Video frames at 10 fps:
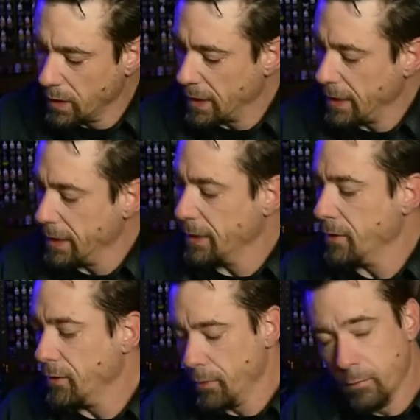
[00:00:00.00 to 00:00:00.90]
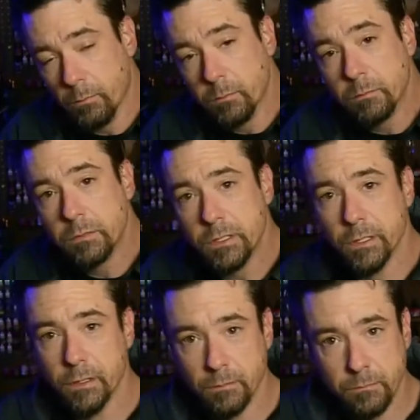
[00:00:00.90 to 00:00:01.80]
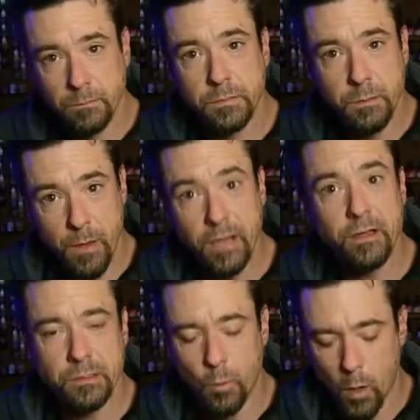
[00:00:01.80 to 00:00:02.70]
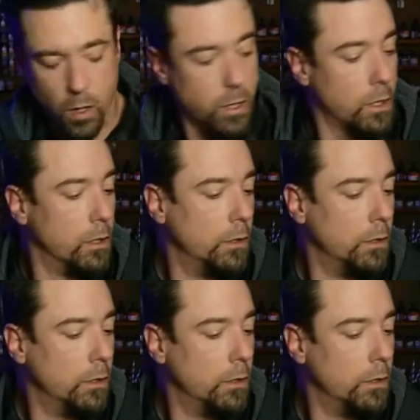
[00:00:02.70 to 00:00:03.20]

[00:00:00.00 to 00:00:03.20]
what I needed to do to make this work.